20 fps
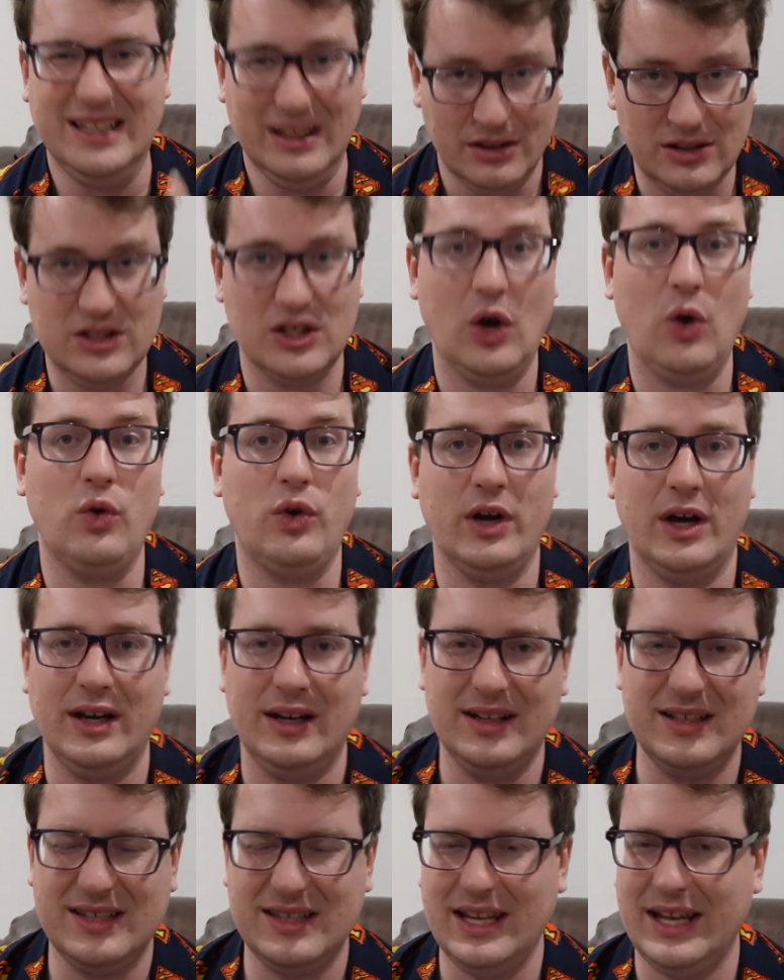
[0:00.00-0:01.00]
so good.
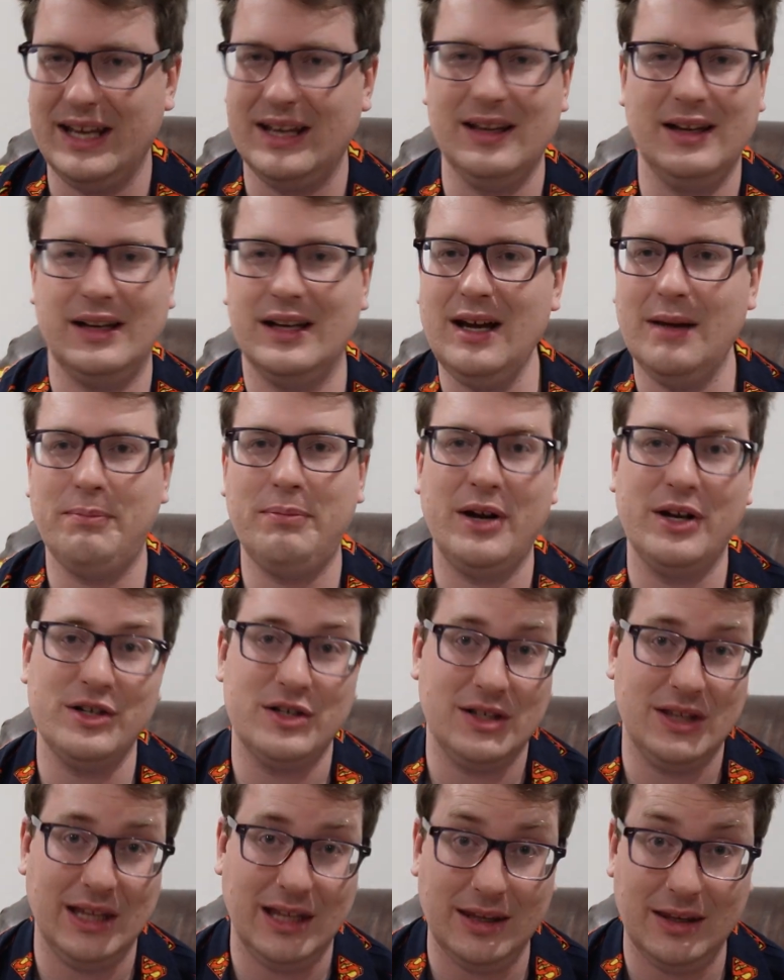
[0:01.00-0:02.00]
It's like a gut
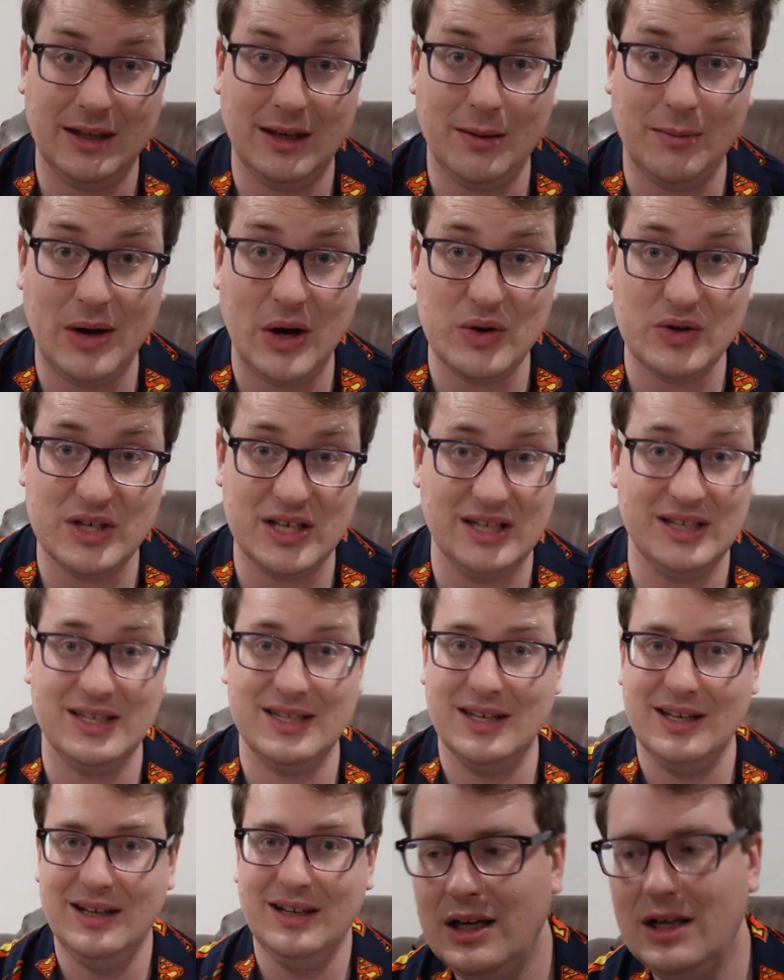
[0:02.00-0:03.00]
punch through the
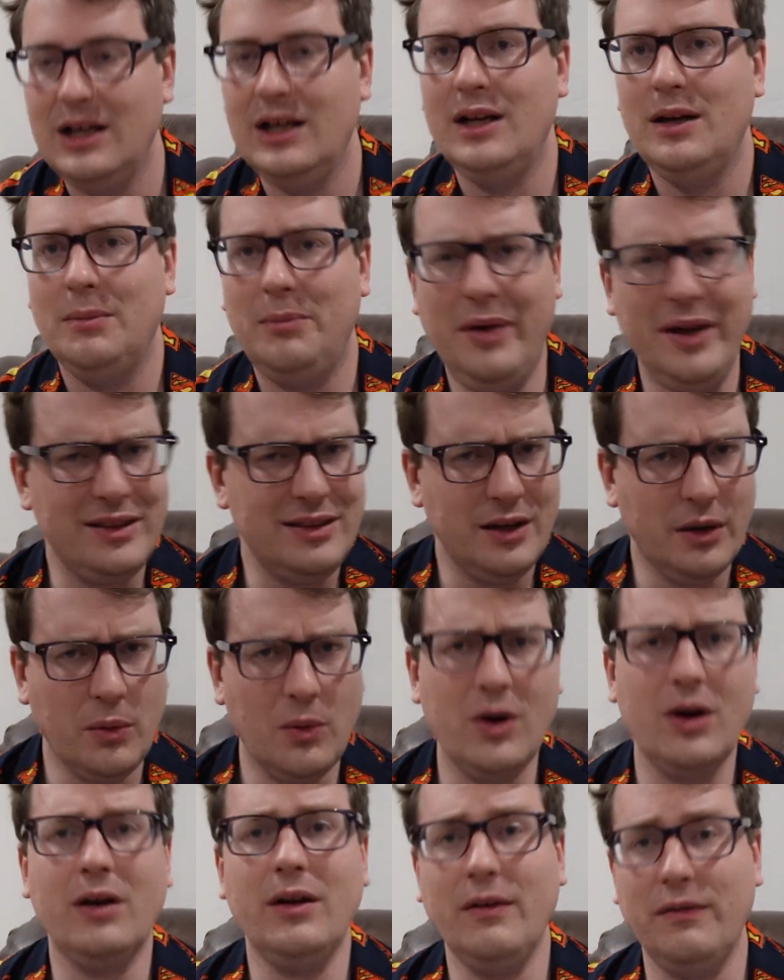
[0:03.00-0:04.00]
emotions. But there
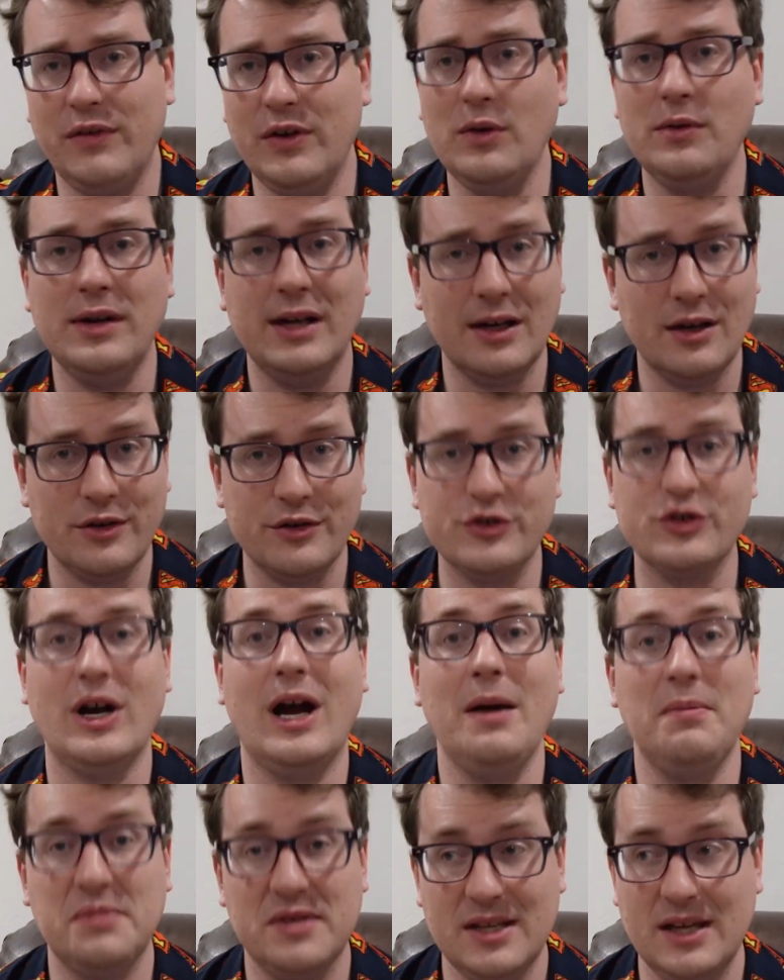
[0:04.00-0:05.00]
were a few needle
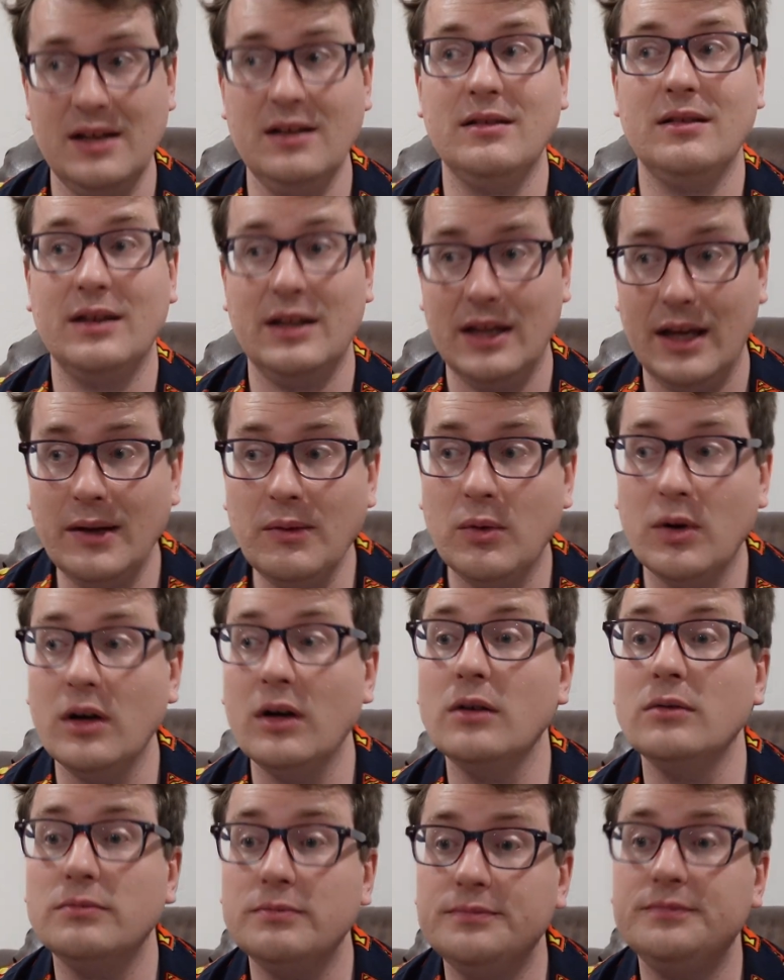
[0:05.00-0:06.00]
drops, and they
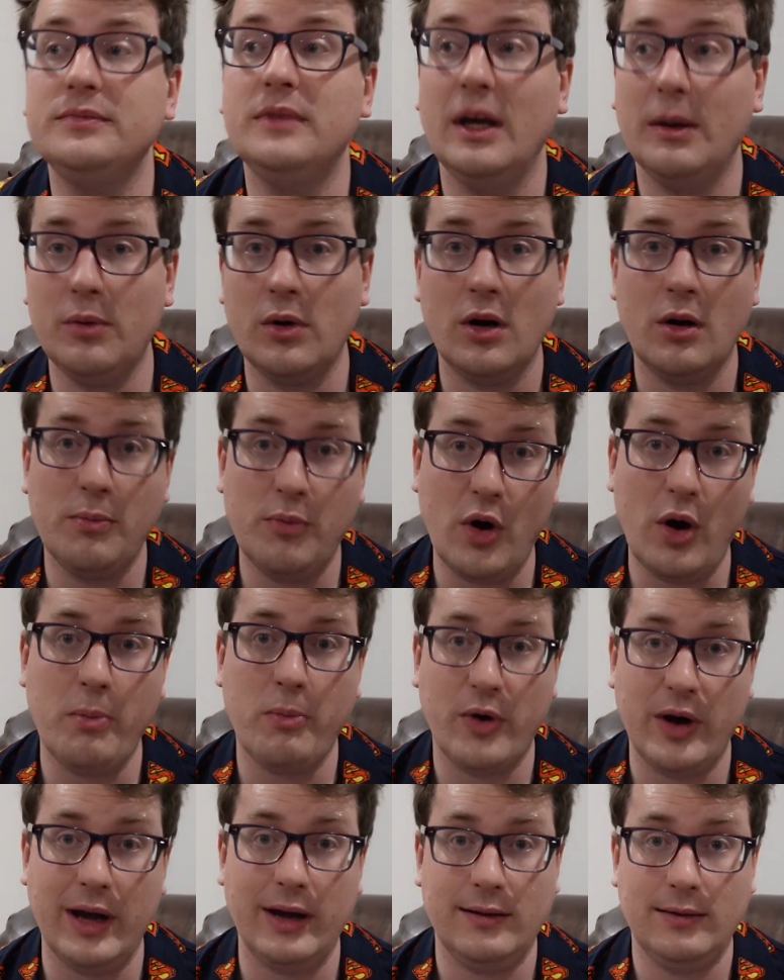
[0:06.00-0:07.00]
were
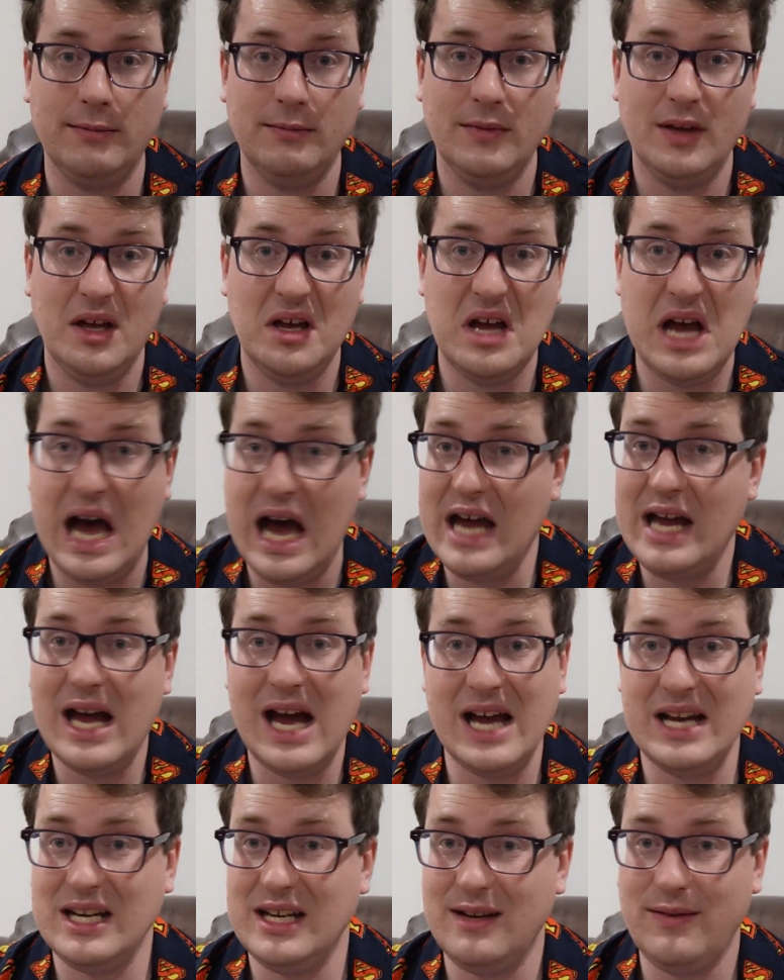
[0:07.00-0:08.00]
appropriate.
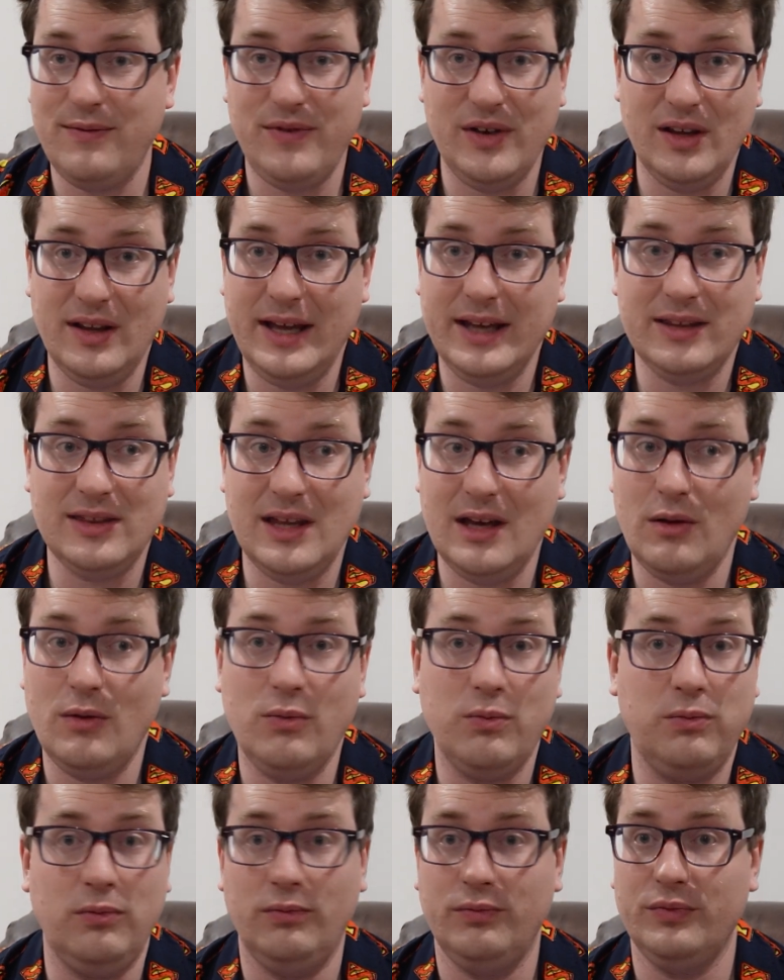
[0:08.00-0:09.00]
I didn't feel like they
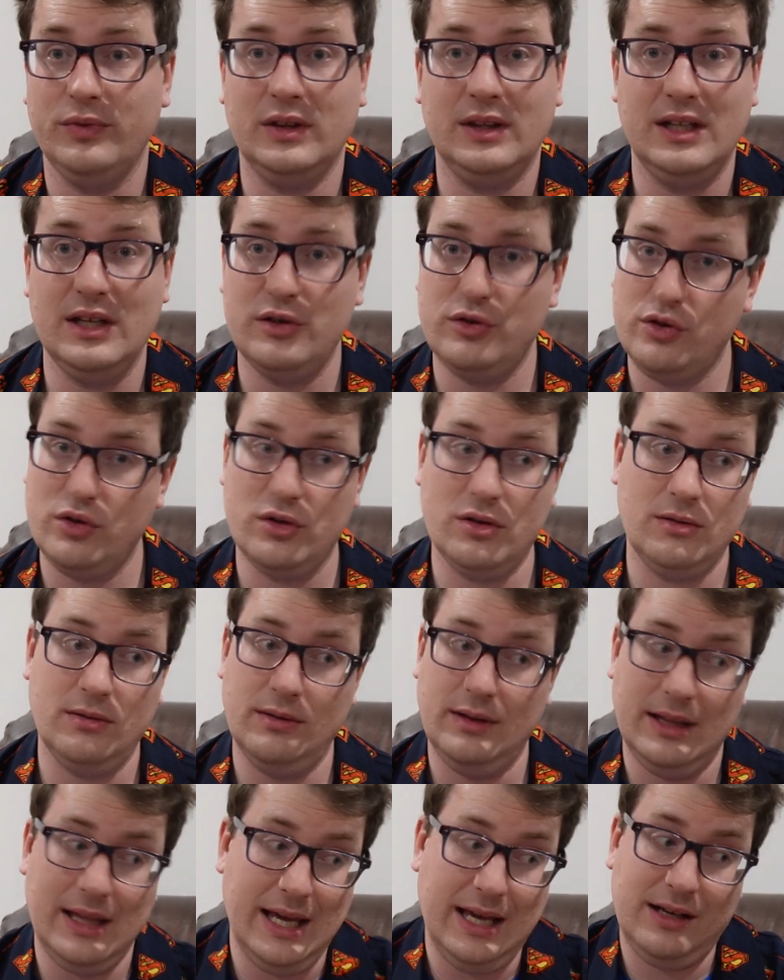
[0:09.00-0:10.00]

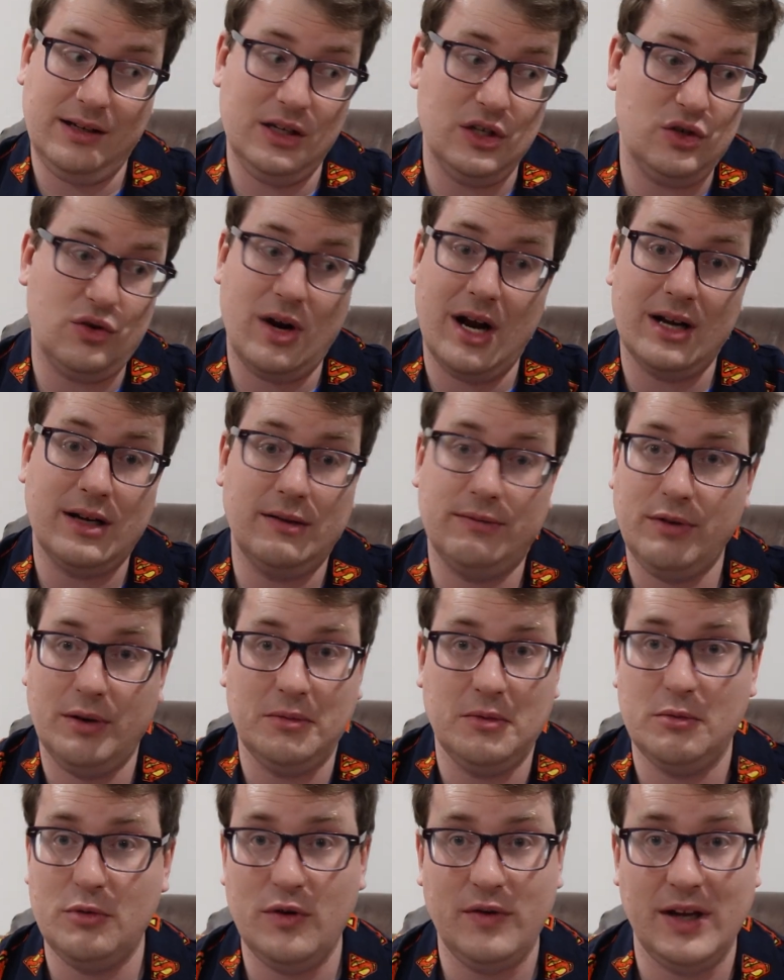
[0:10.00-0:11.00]
distracted
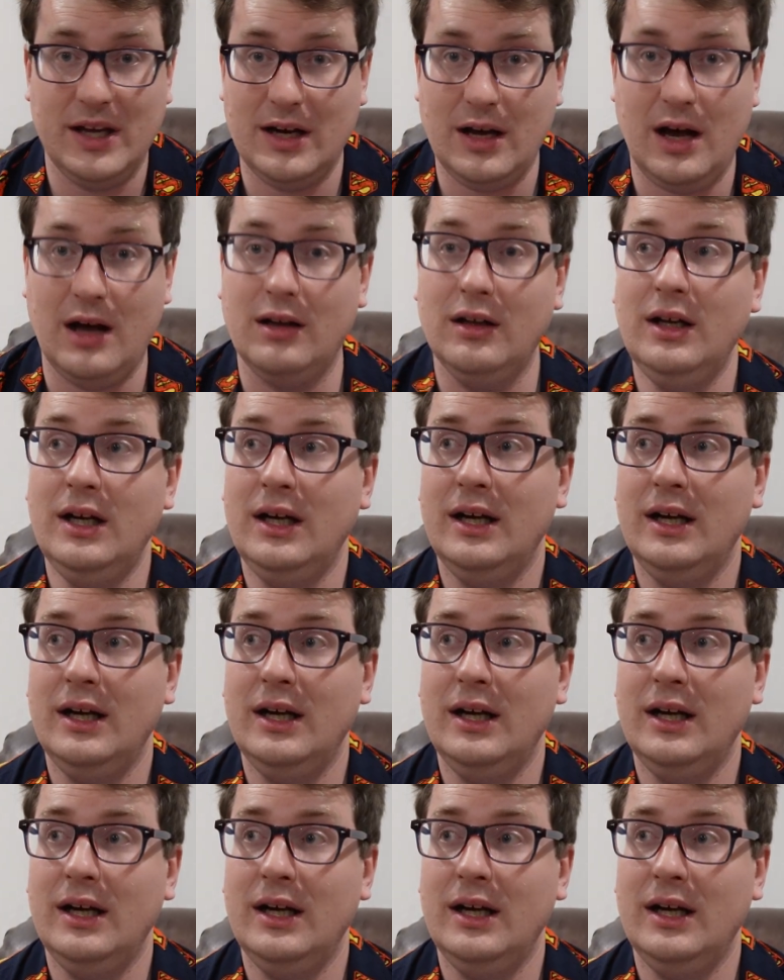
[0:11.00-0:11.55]
from the movie at all.